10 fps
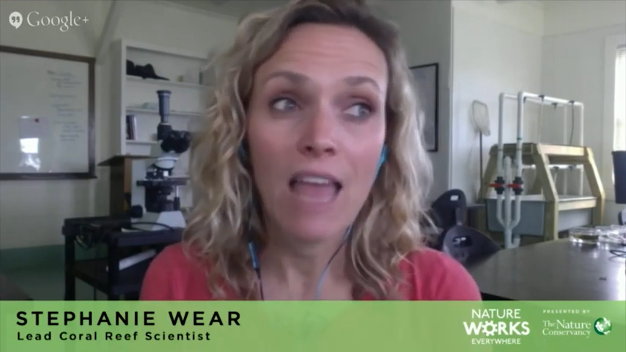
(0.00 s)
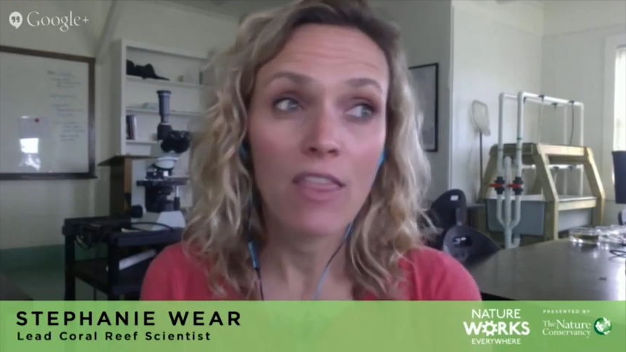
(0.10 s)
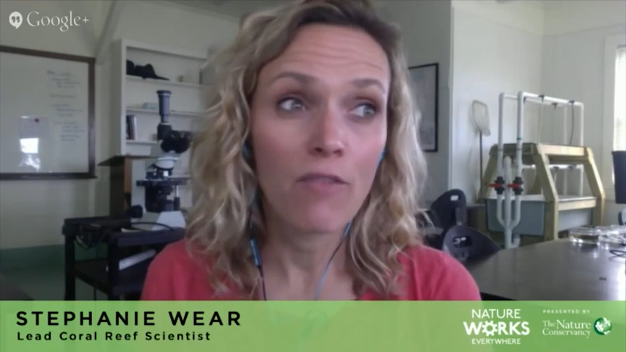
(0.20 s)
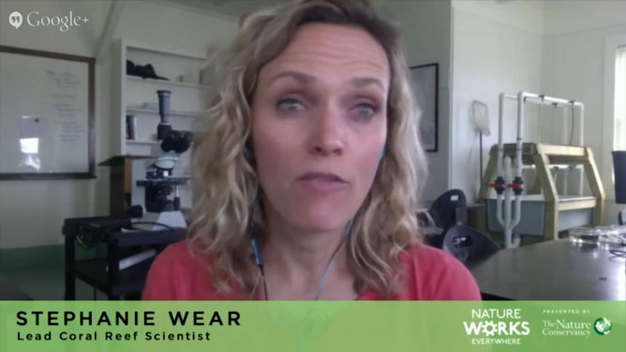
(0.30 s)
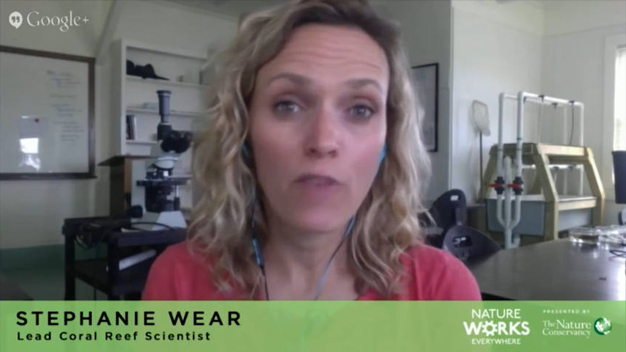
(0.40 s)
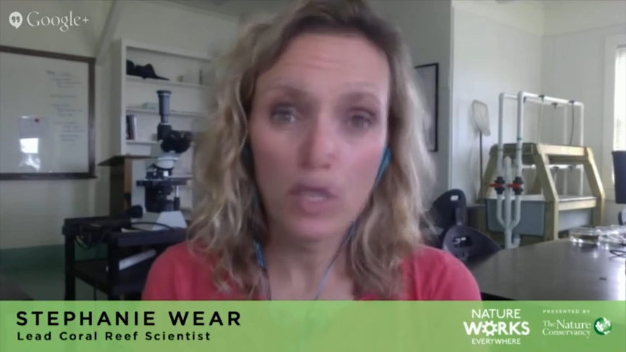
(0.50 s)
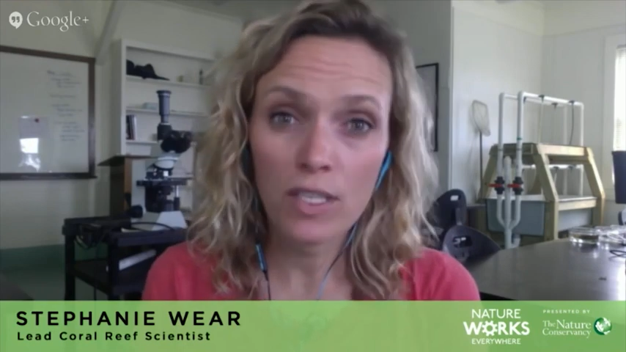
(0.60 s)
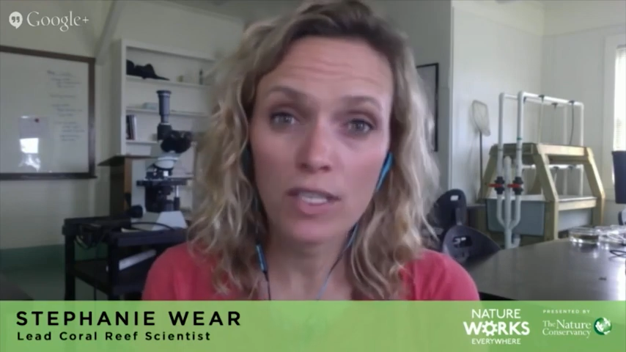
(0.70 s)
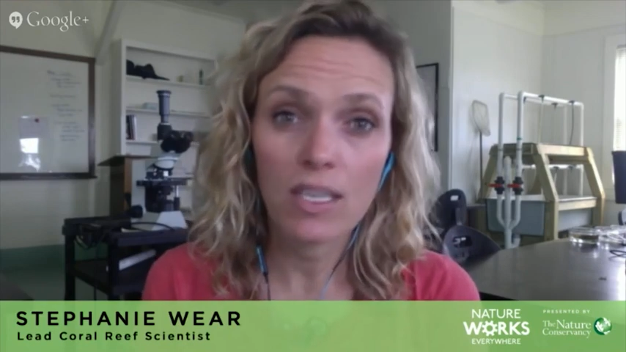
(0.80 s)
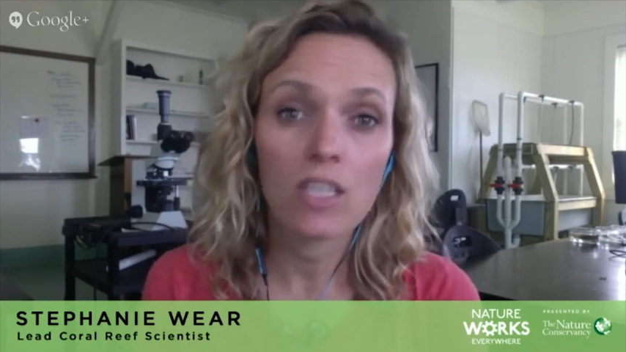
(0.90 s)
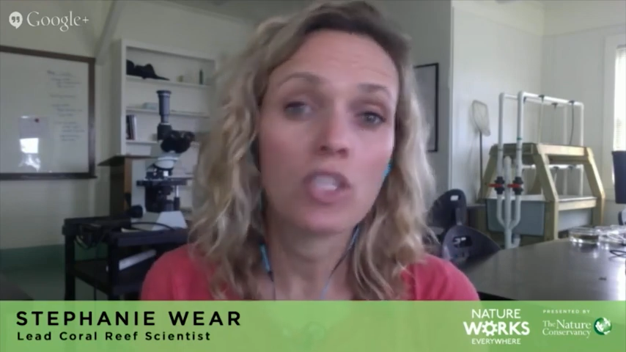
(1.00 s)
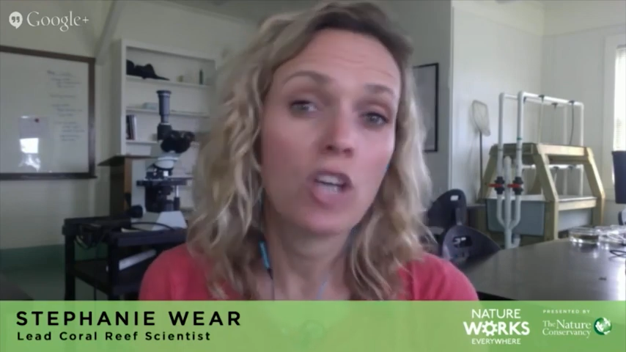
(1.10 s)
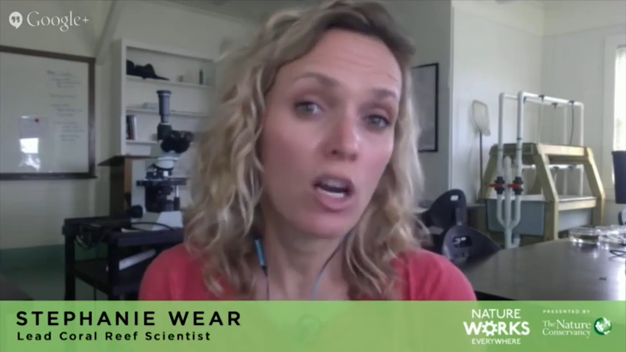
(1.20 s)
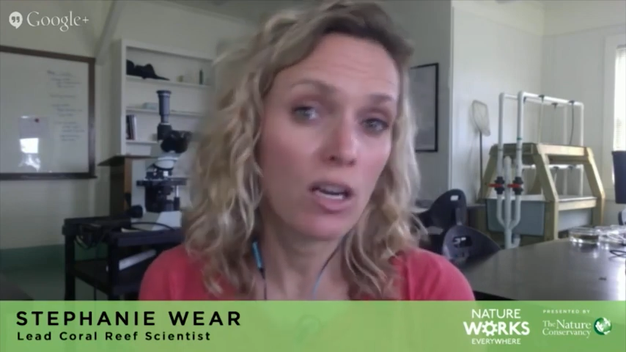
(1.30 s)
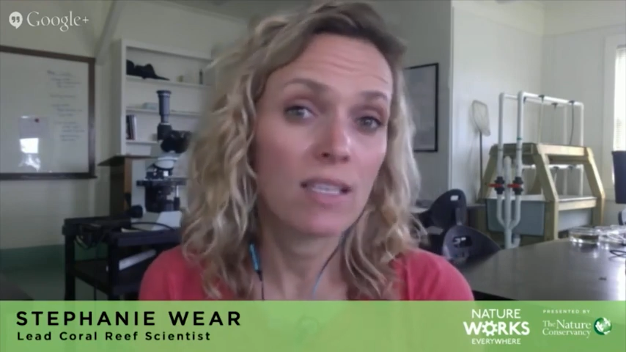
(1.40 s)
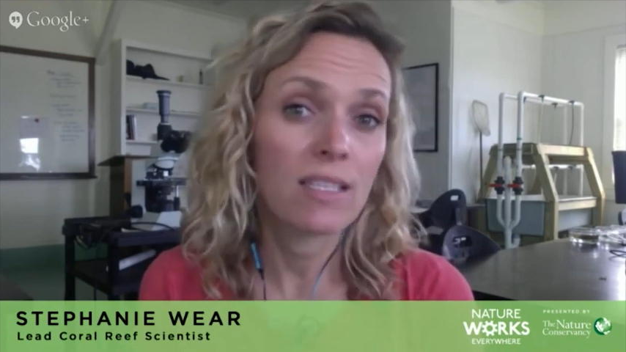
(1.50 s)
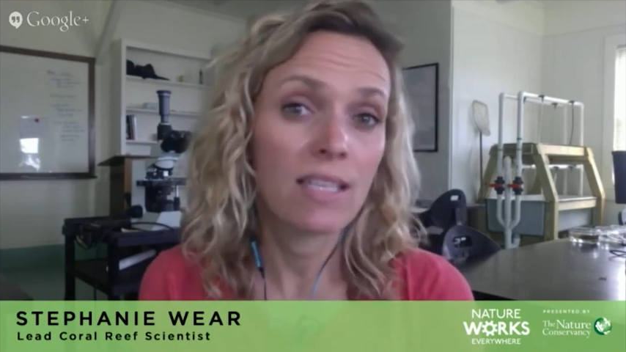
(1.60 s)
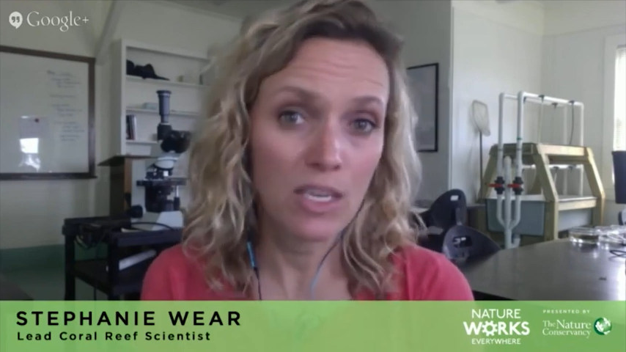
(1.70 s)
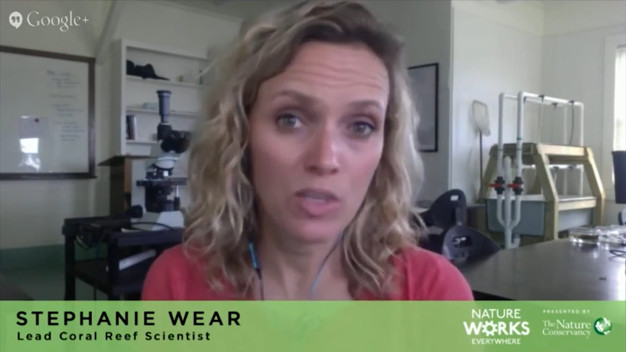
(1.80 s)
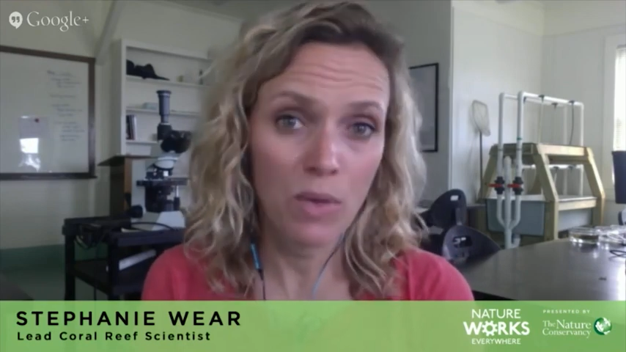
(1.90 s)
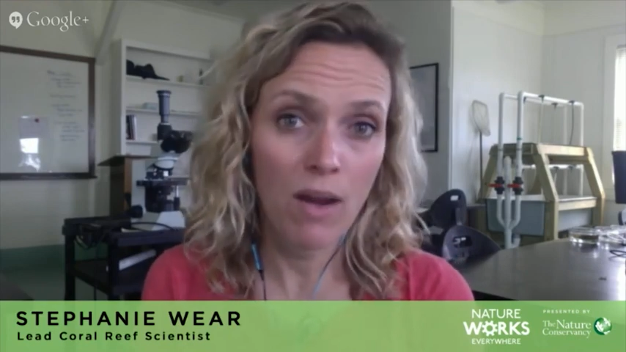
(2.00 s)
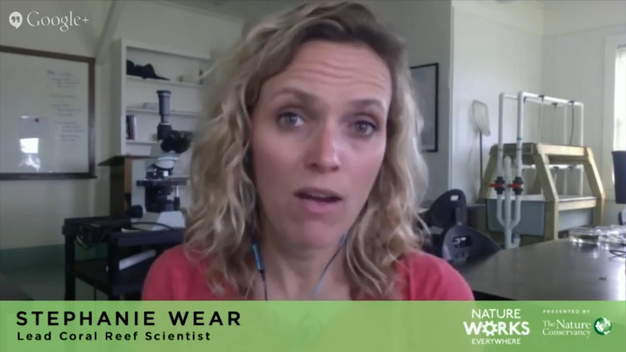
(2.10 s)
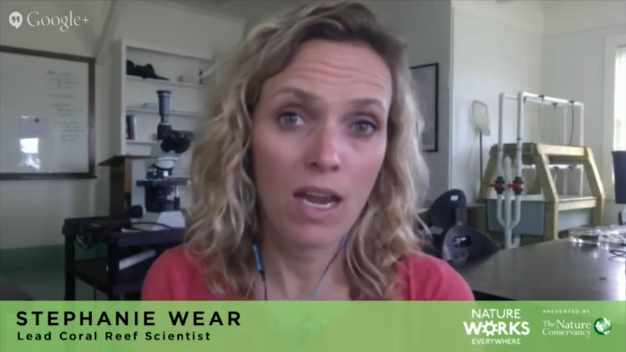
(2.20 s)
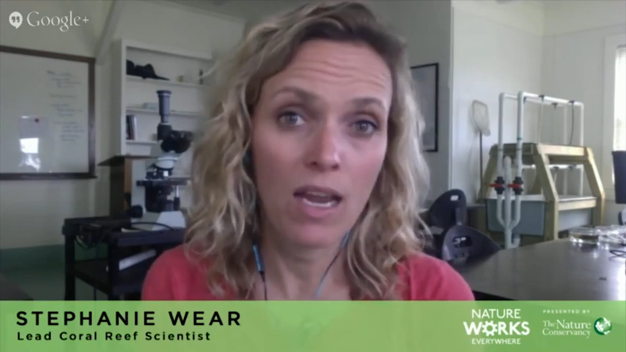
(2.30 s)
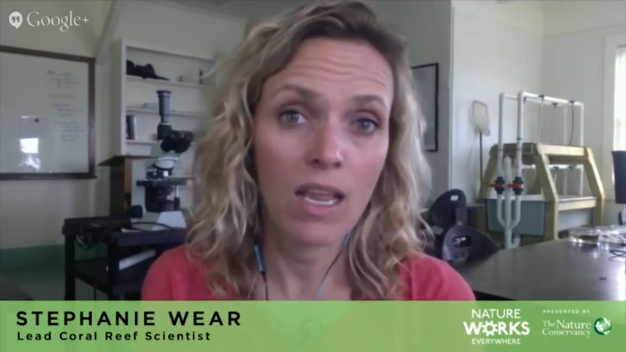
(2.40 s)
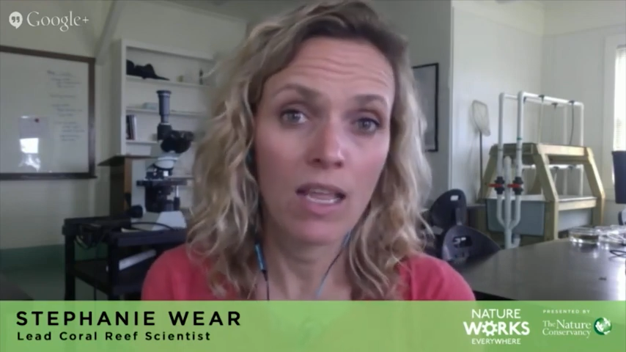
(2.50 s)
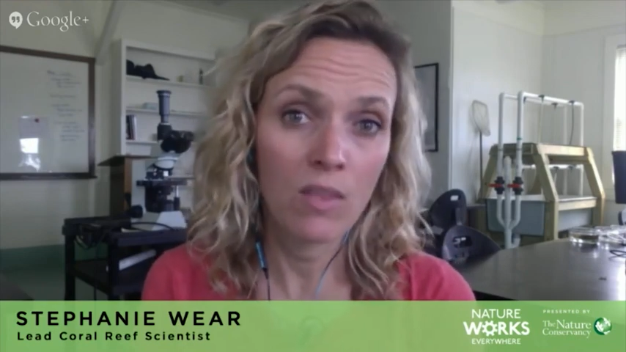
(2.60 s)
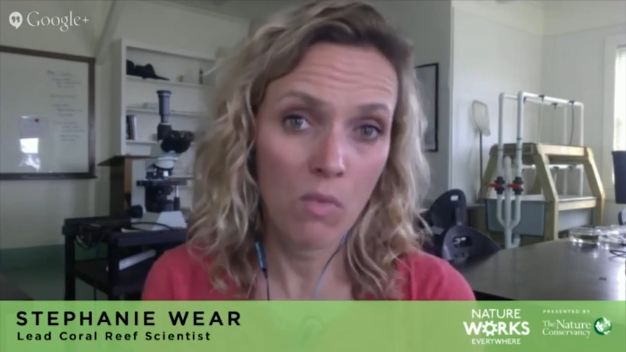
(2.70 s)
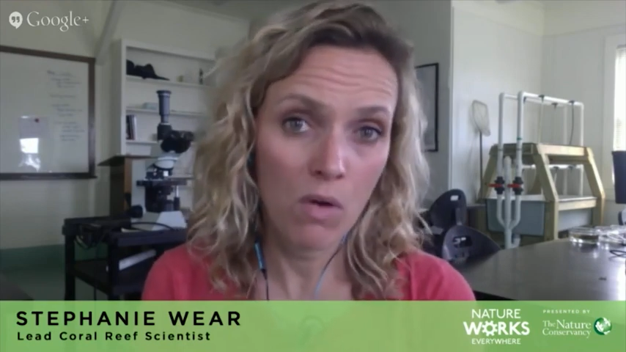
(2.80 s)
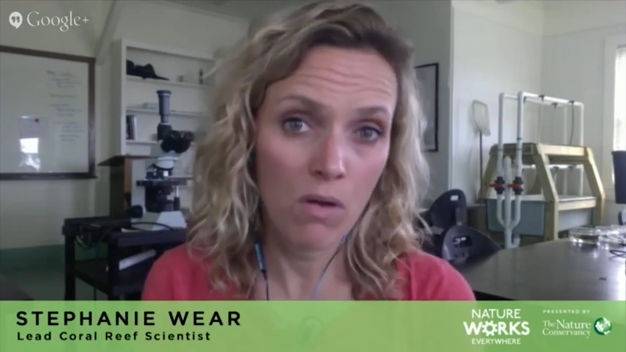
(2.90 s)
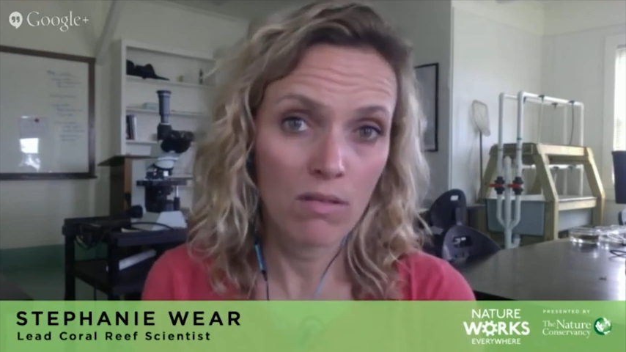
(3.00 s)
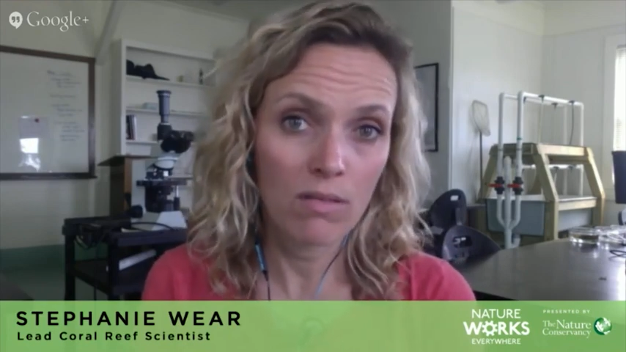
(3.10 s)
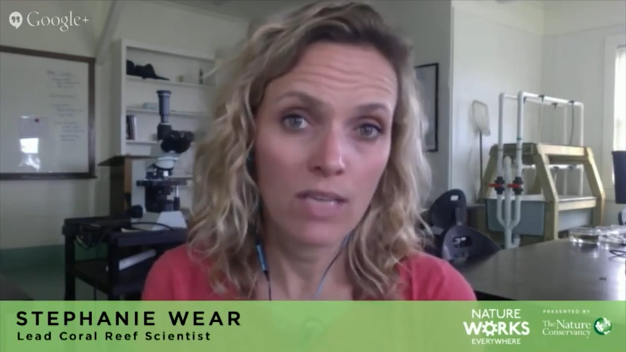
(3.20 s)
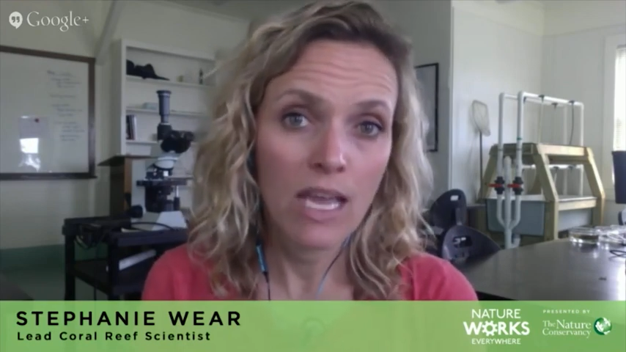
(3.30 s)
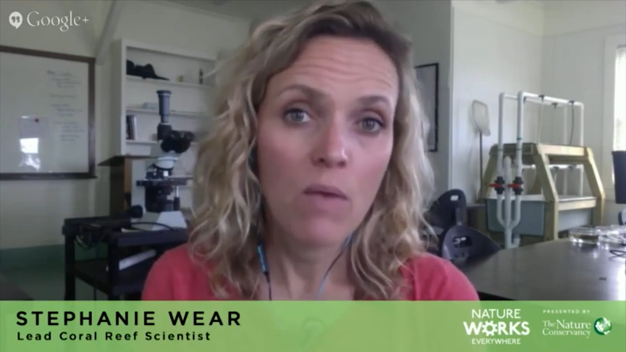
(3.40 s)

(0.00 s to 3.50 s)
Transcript: the first shark sanctuary in the world,